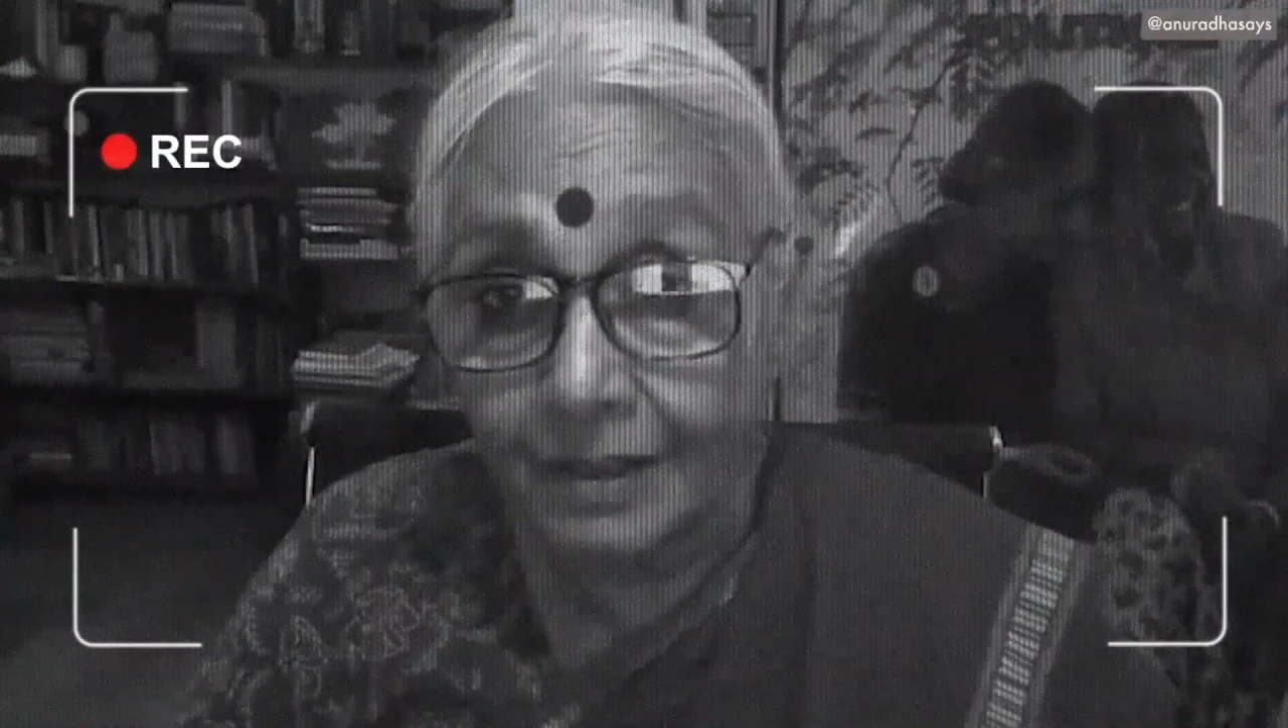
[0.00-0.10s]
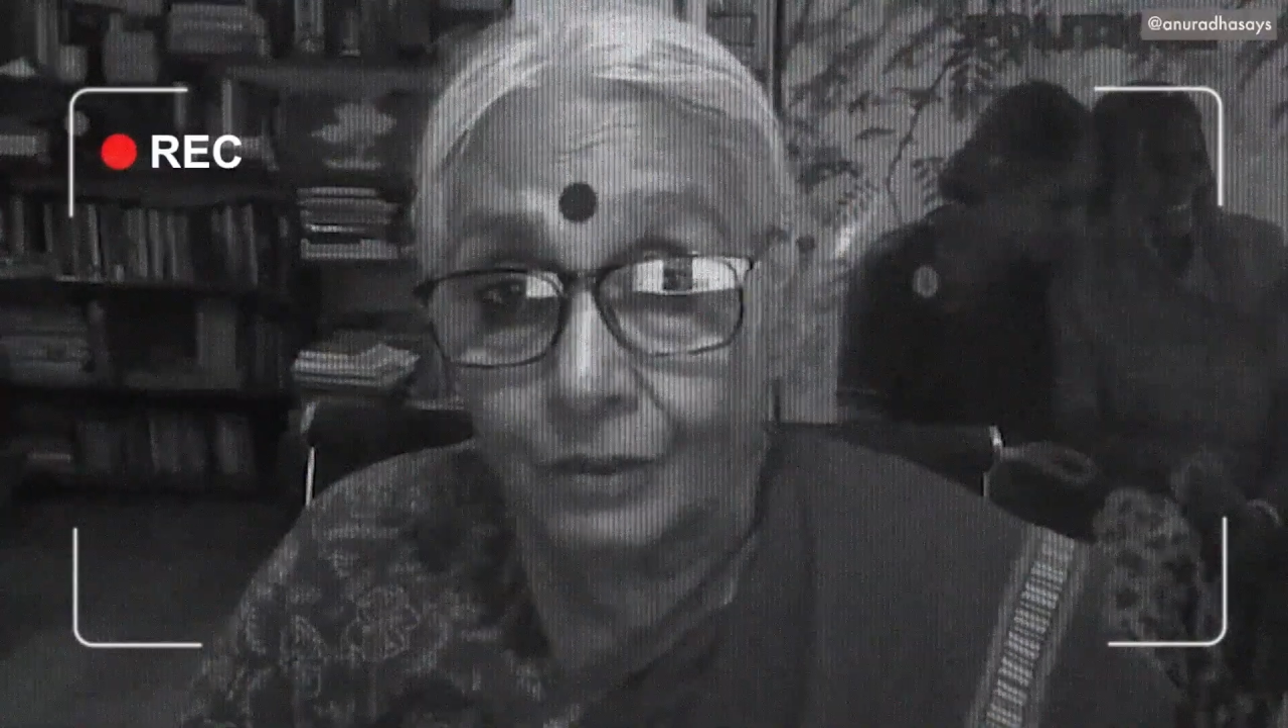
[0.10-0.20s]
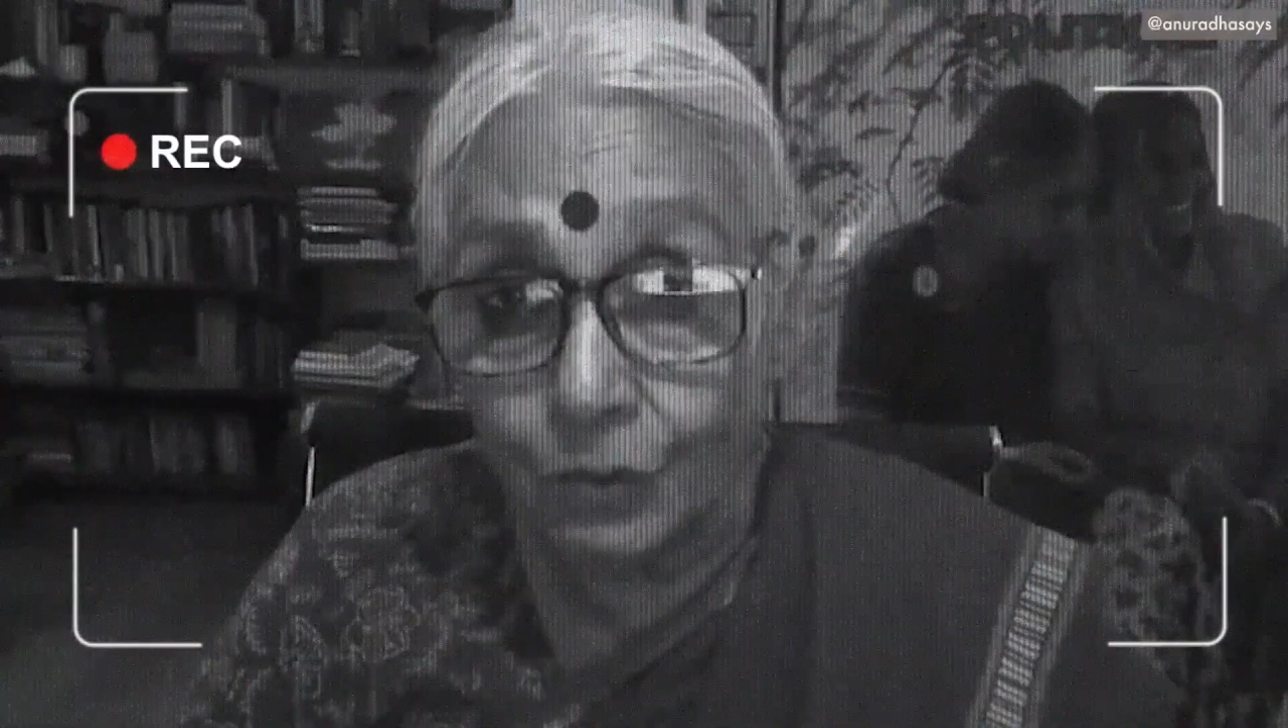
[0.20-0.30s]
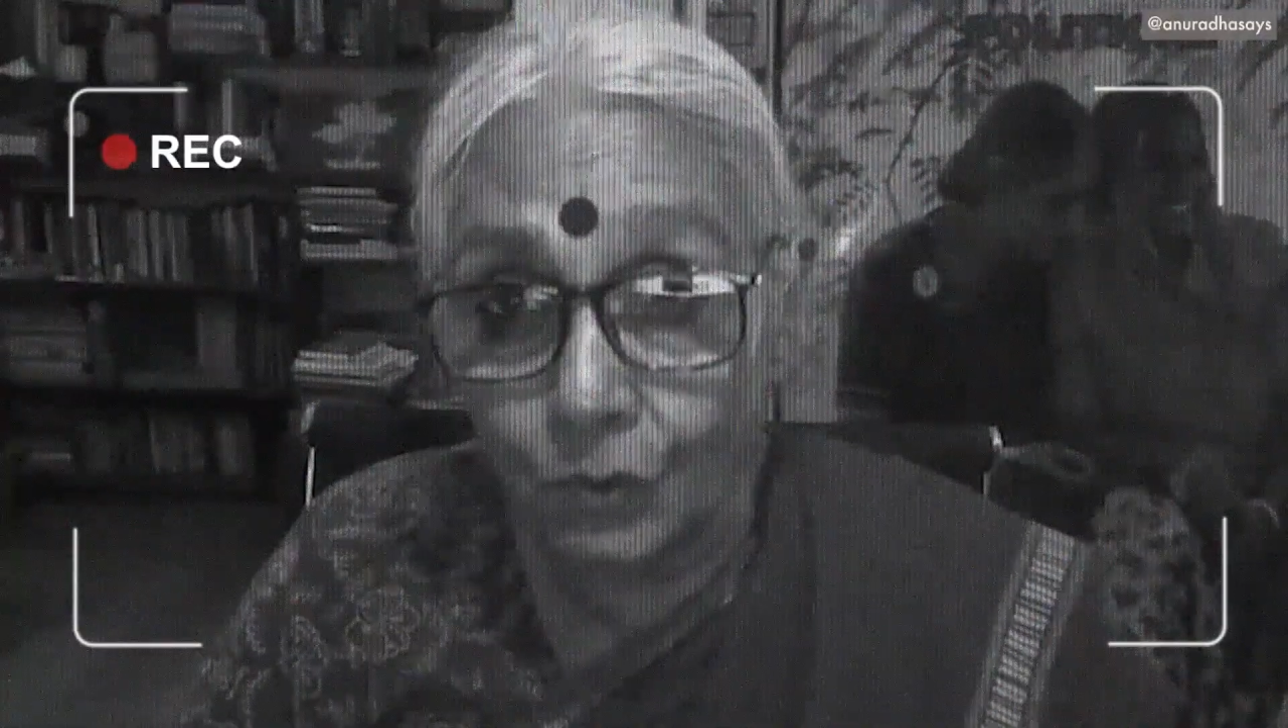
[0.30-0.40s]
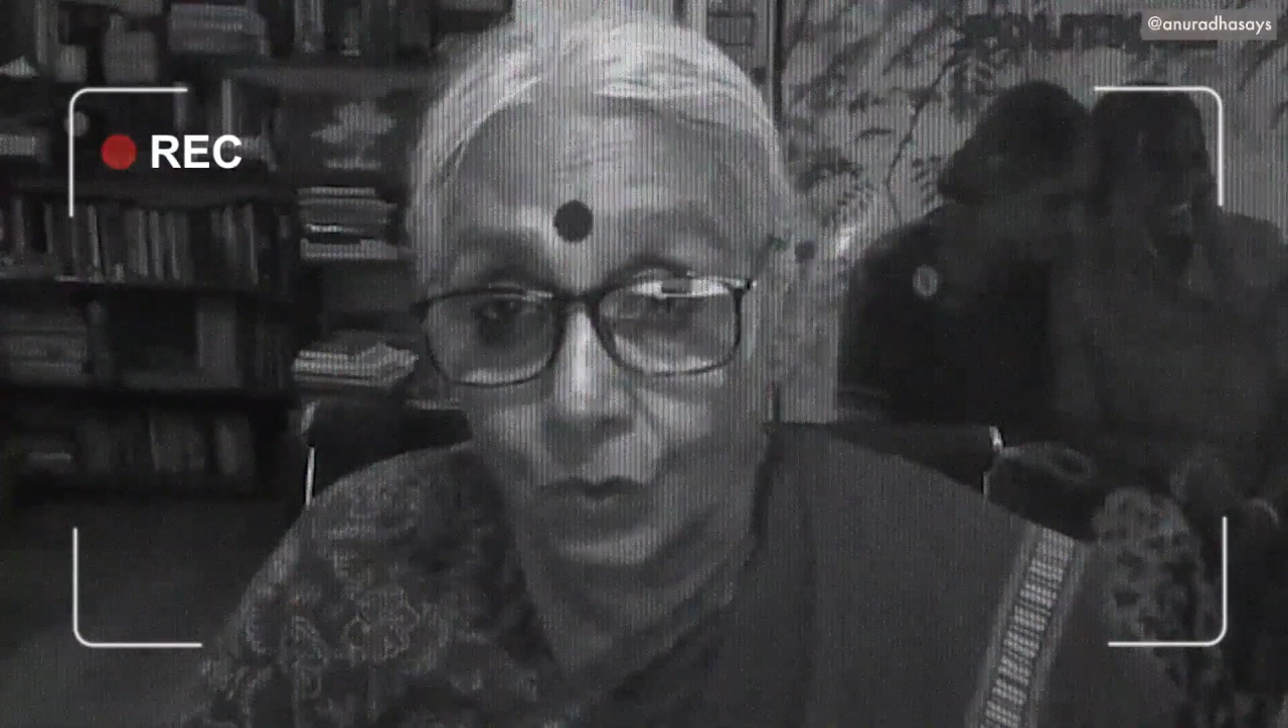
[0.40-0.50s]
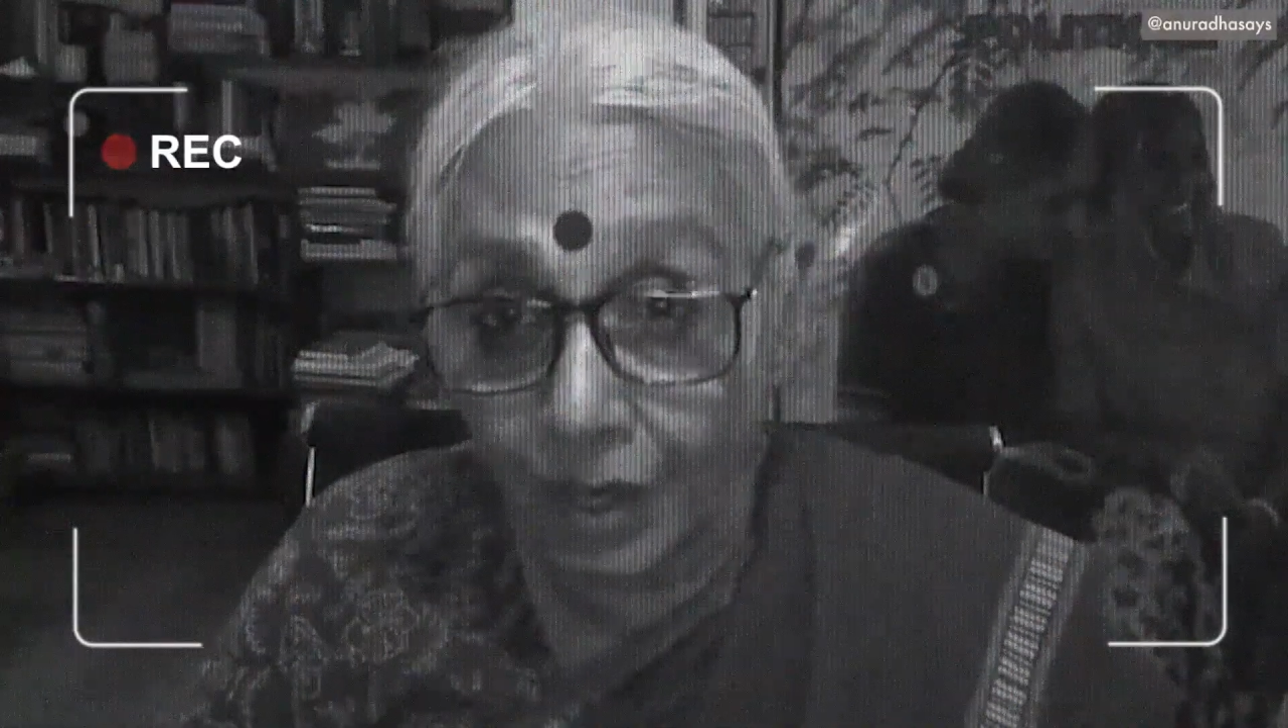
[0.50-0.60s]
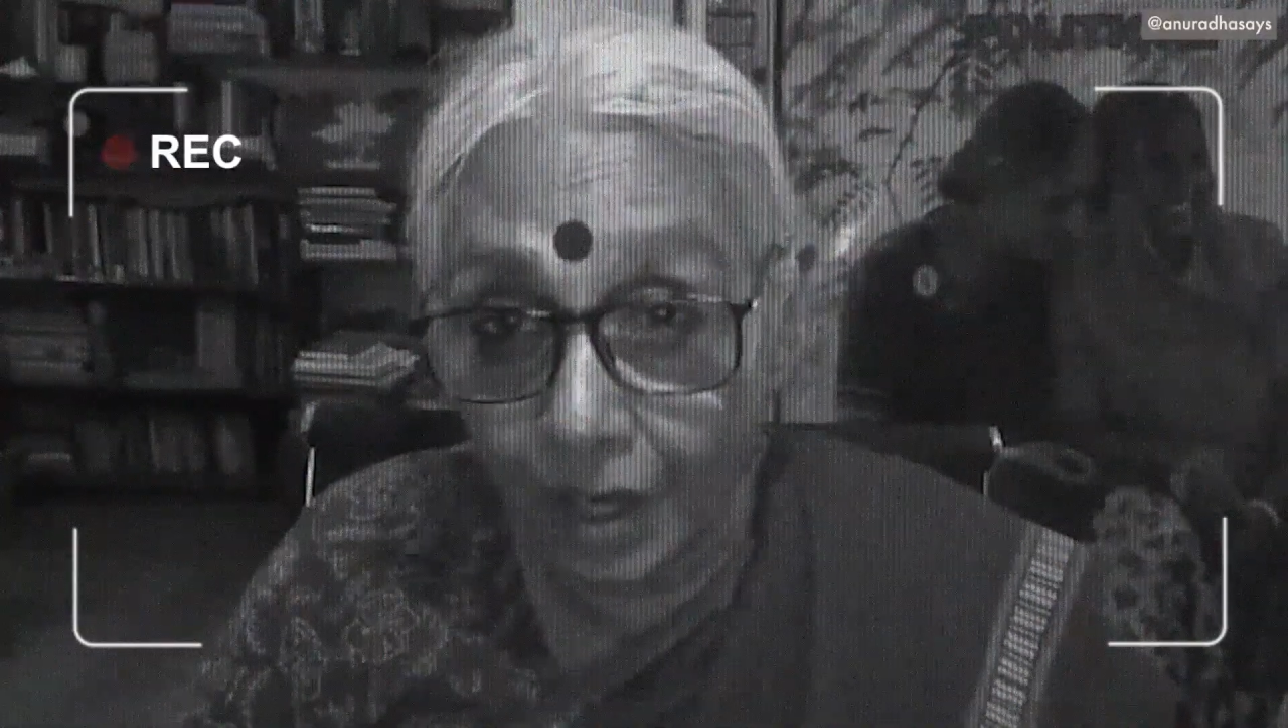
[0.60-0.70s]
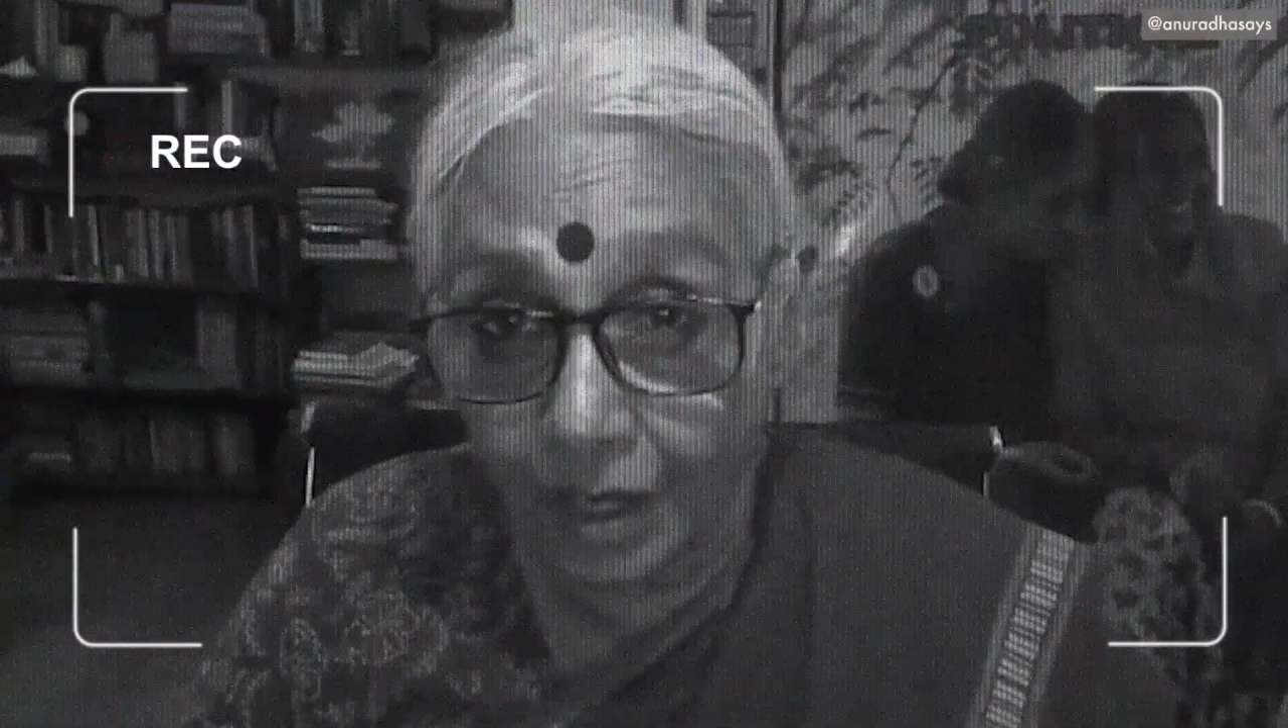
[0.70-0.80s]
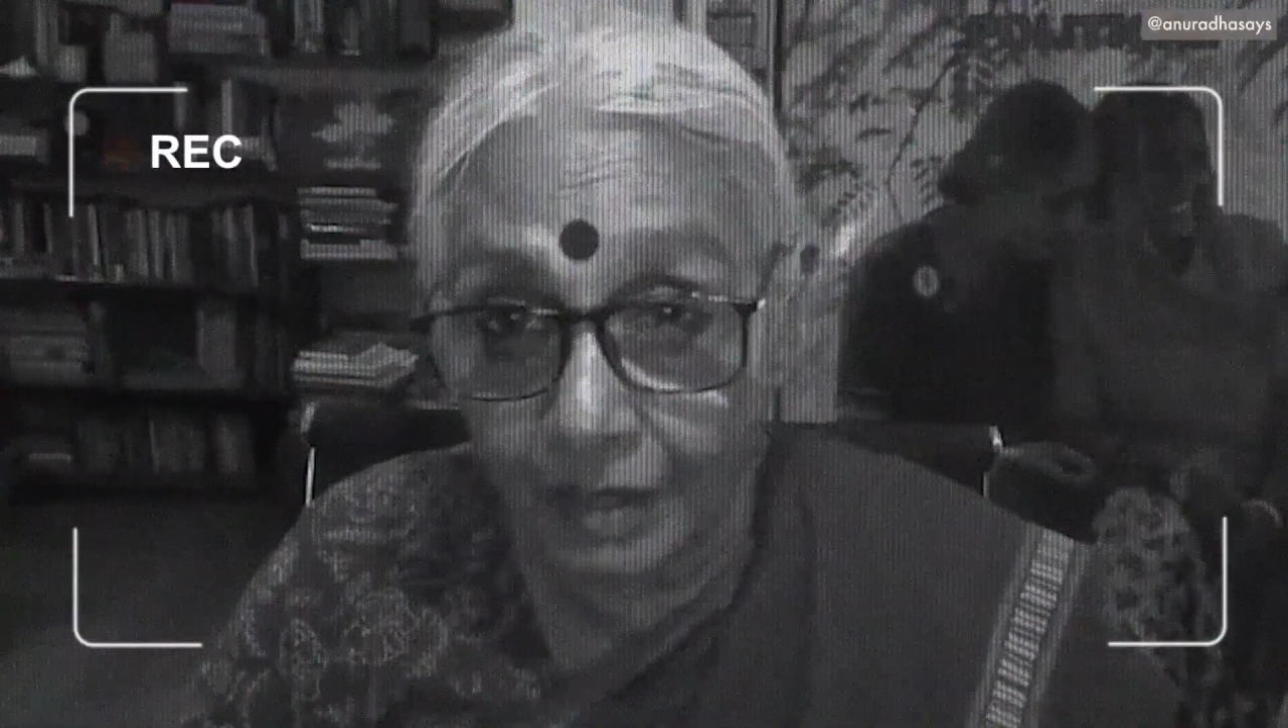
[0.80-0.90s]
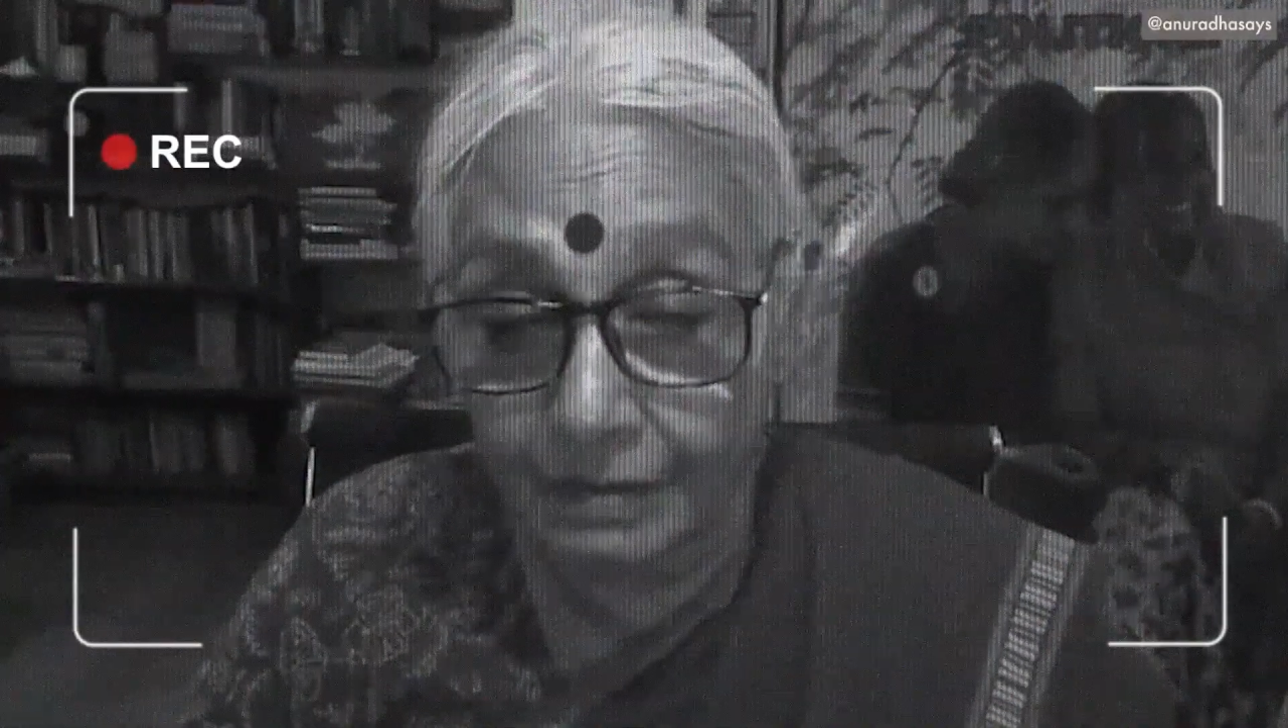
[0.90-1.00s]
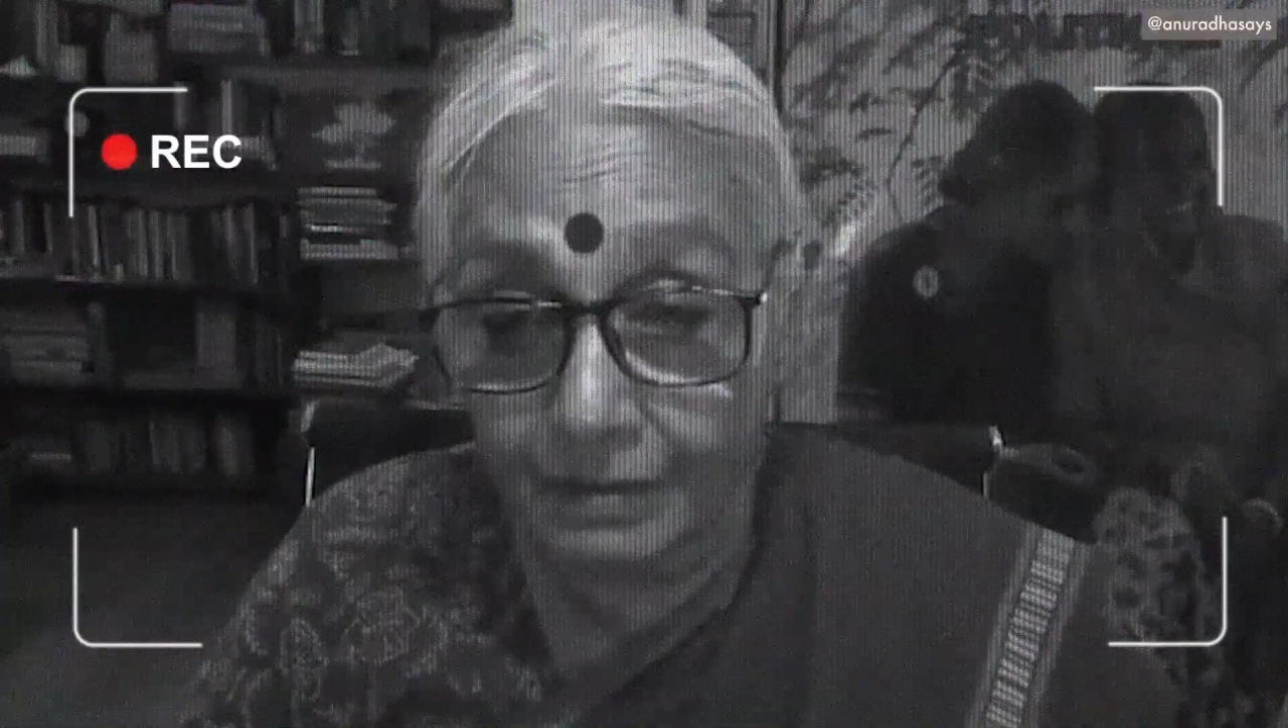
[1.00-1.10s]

you are